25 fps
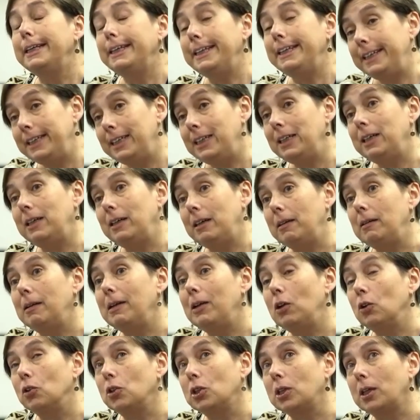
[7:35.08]

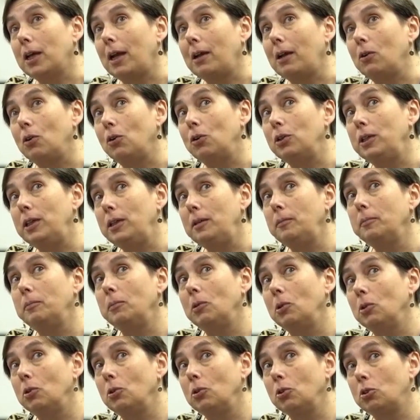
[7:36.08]
And let's
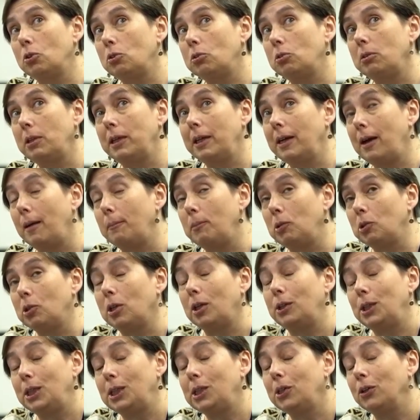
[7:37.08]
say traditional
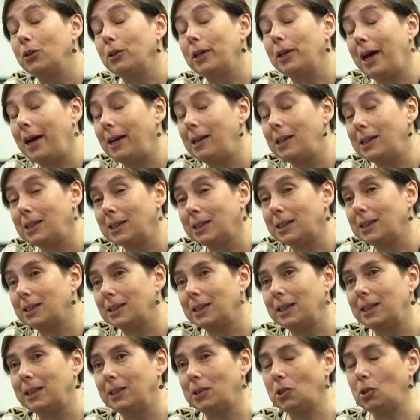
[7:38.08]
algorithms,
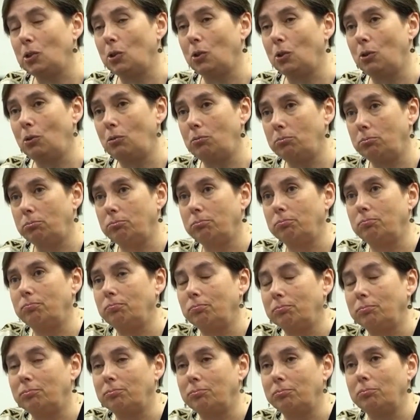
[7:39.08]
well,
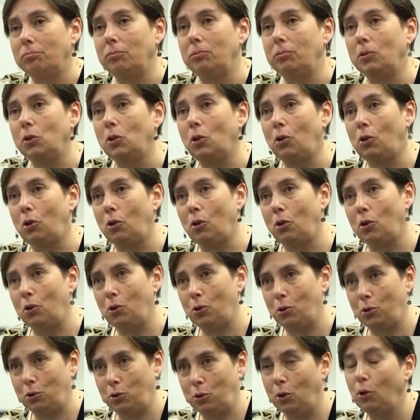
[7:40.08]

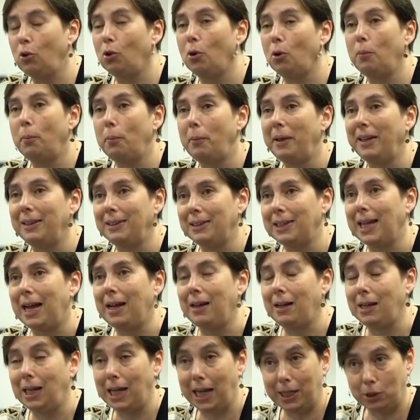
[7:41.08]
they don't see
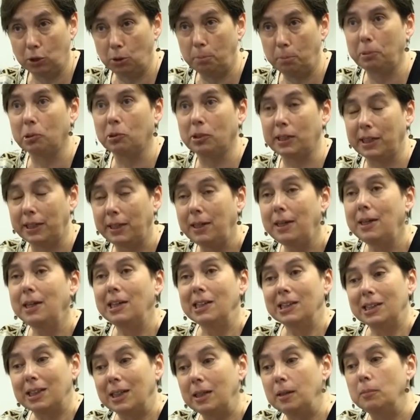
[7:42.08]
that so clearly,
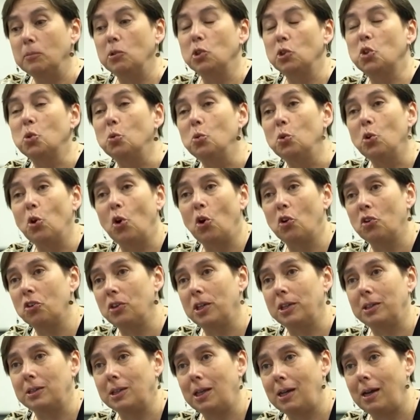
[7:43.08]
because
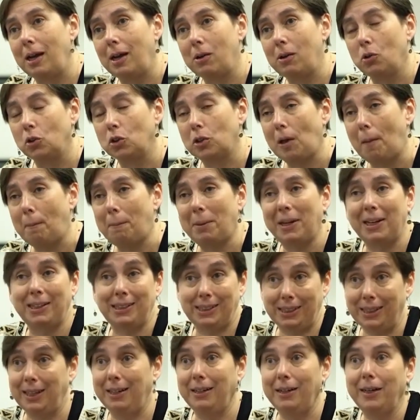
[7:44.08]
there is an order to do
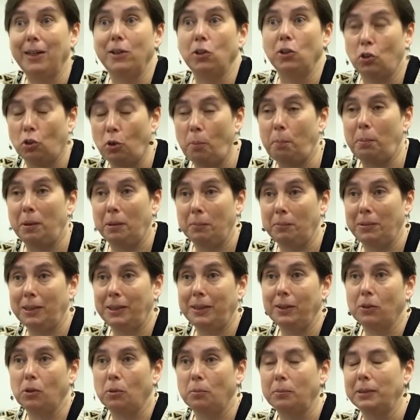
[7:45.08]
things in,
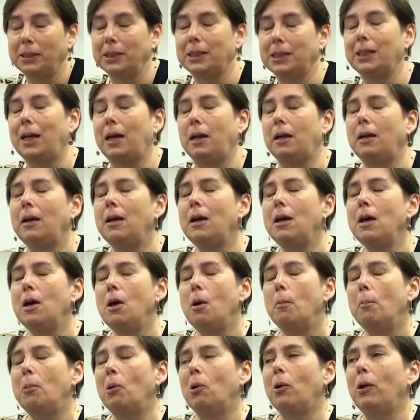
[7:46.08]
which doesn't allow us to
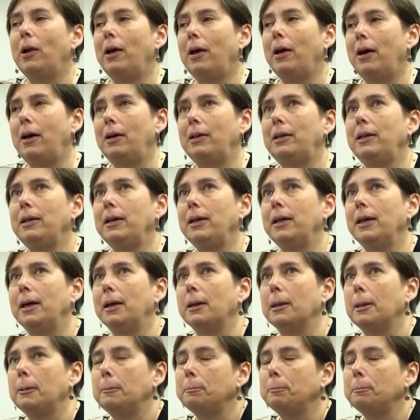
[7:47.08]
start from the left.